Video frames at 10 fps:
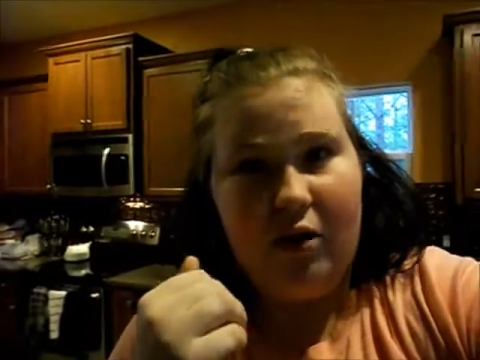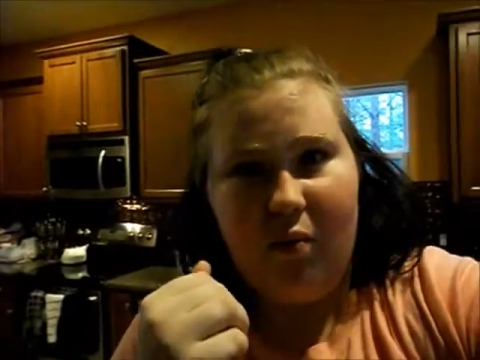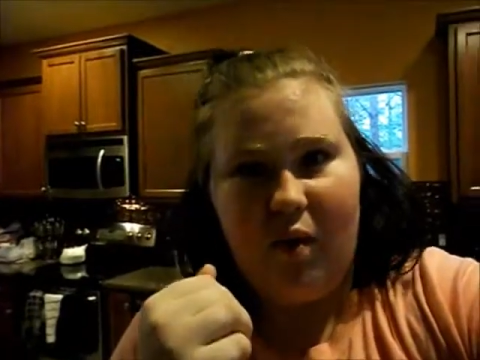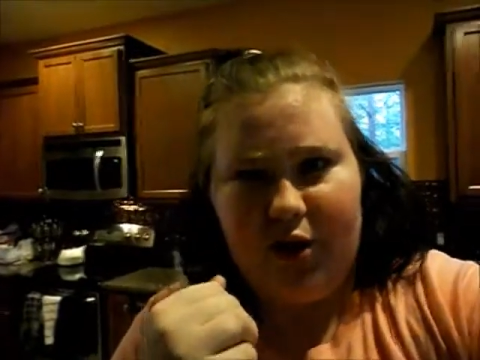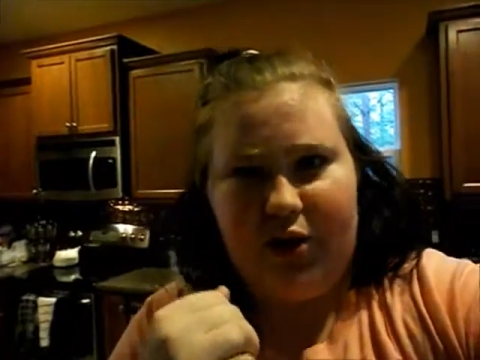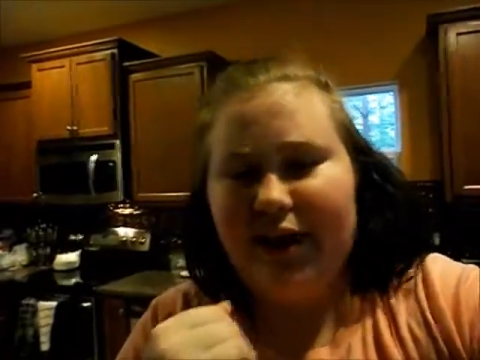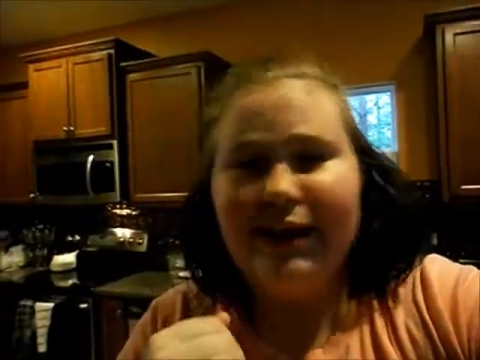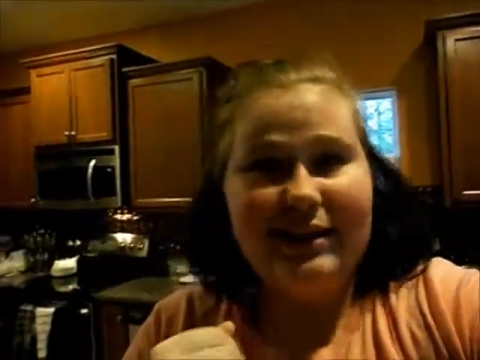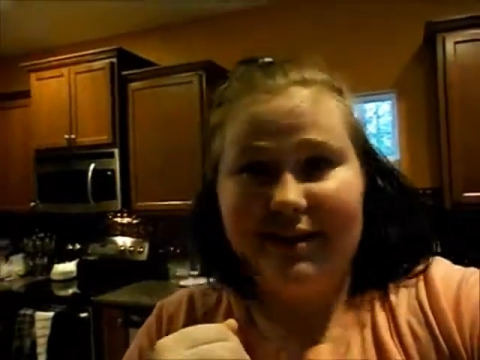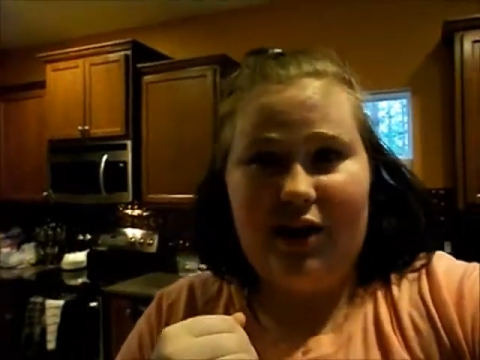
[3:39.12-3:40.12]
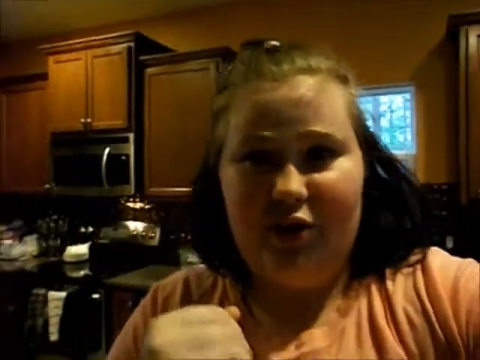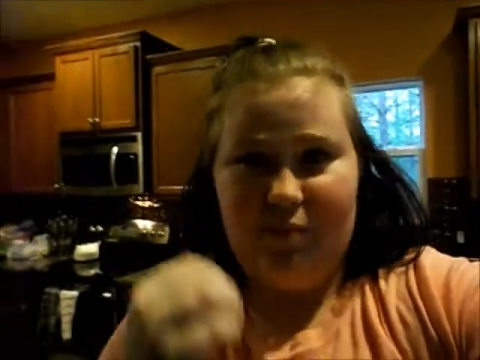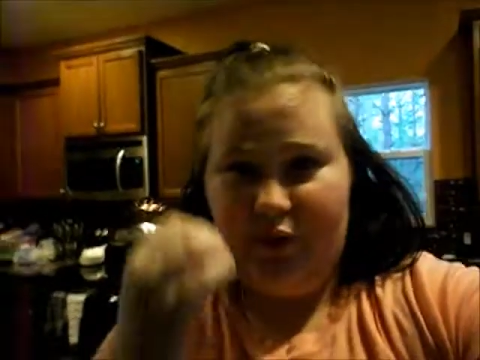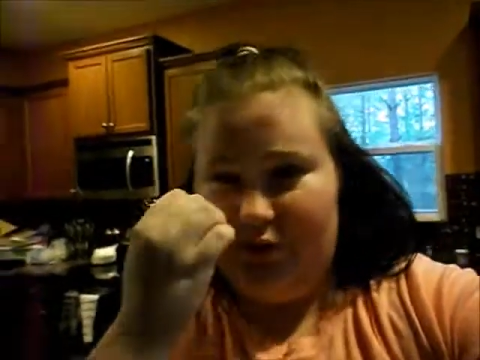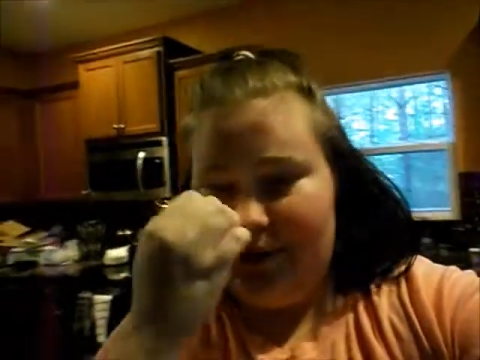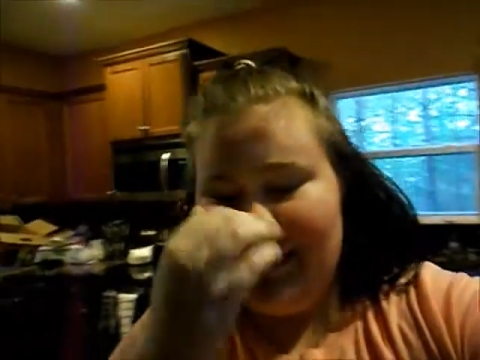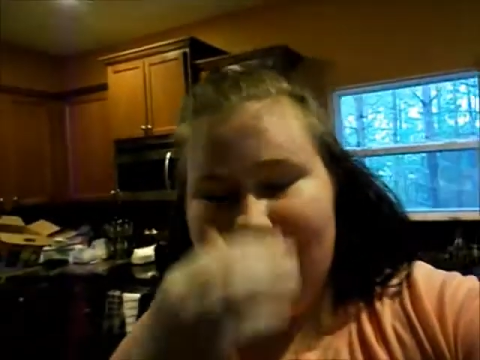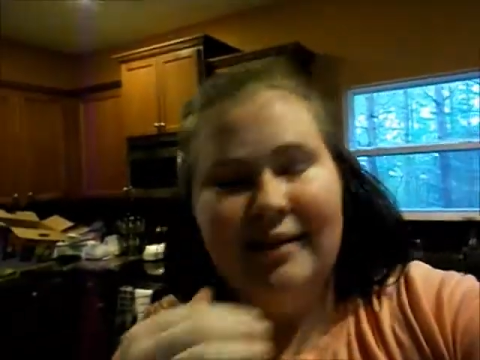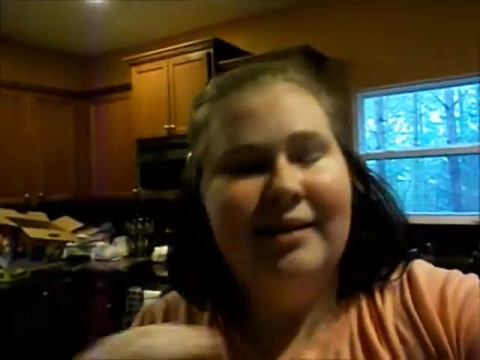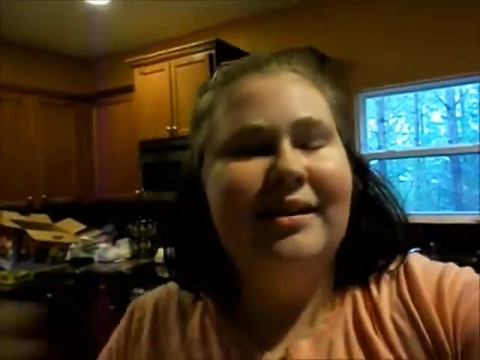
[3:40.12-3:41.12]
of water, and that's not normal for me.
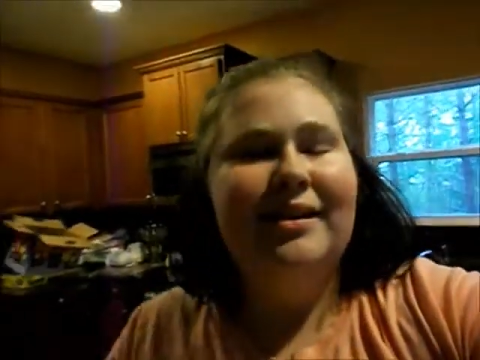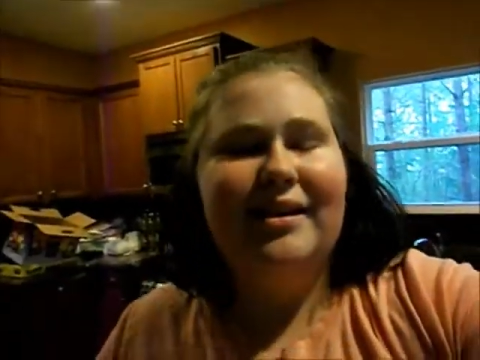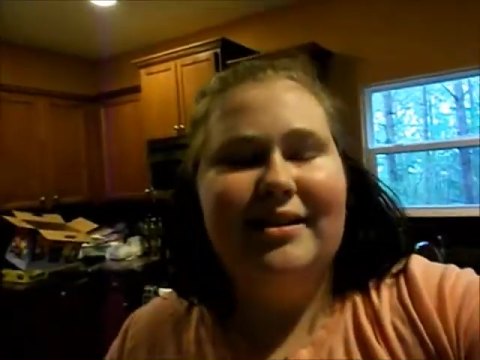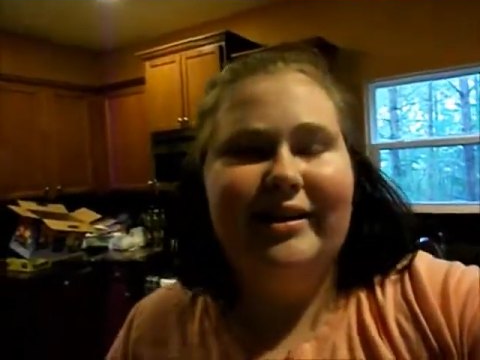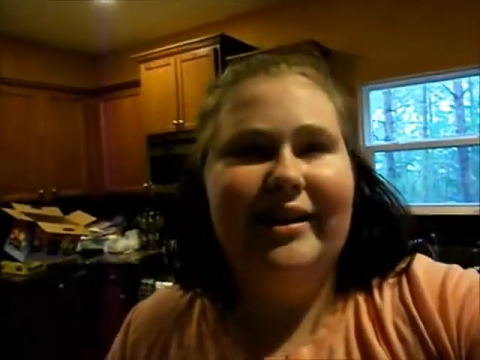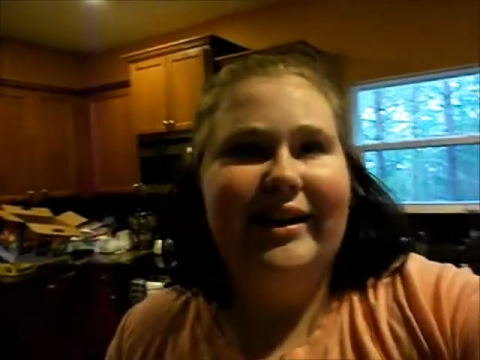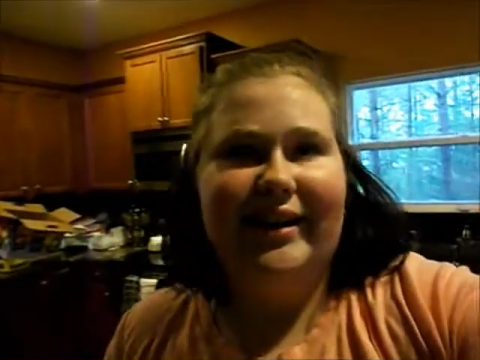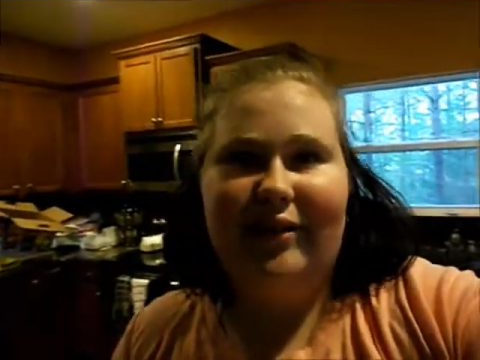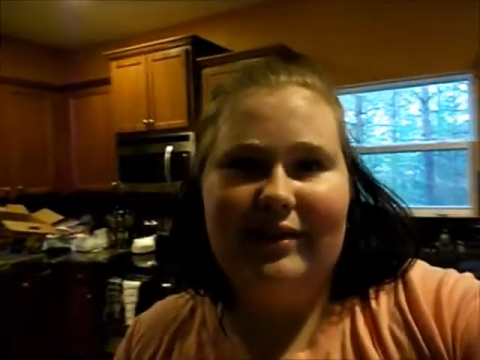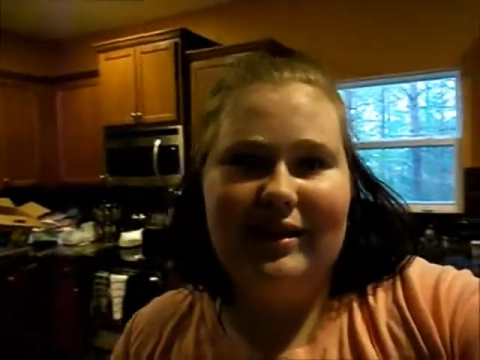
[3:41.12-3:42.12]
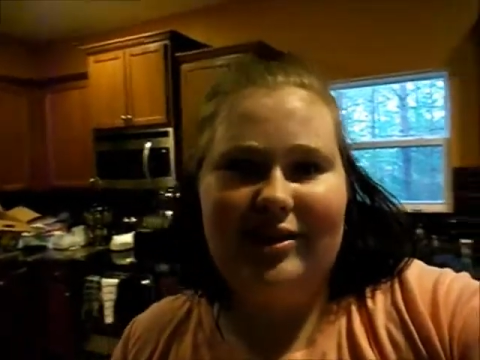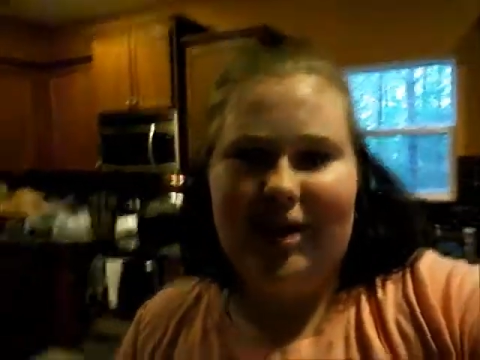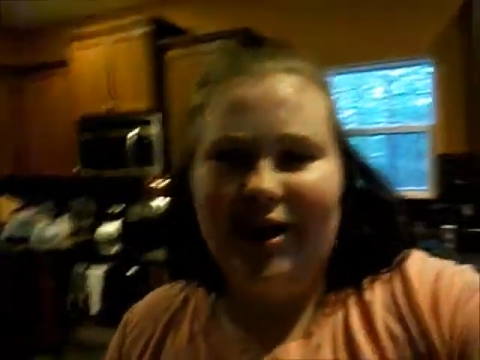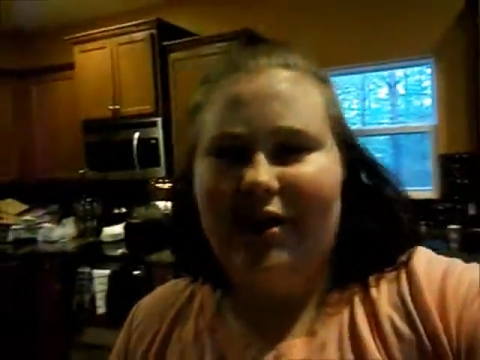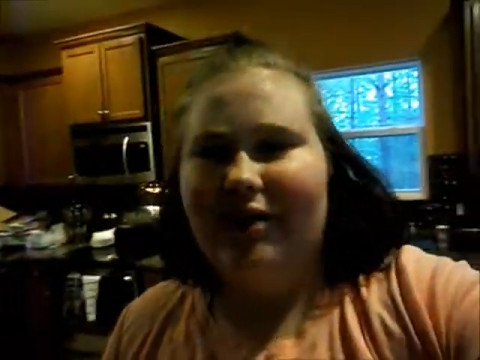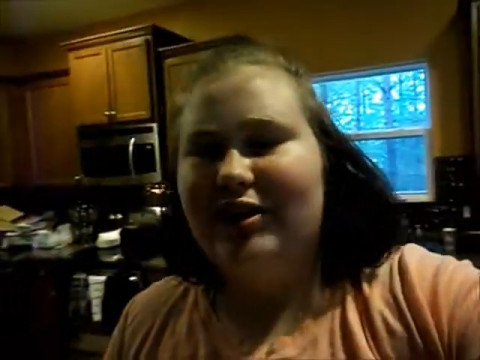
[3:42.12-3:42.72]
So, you know, I get over to the chair.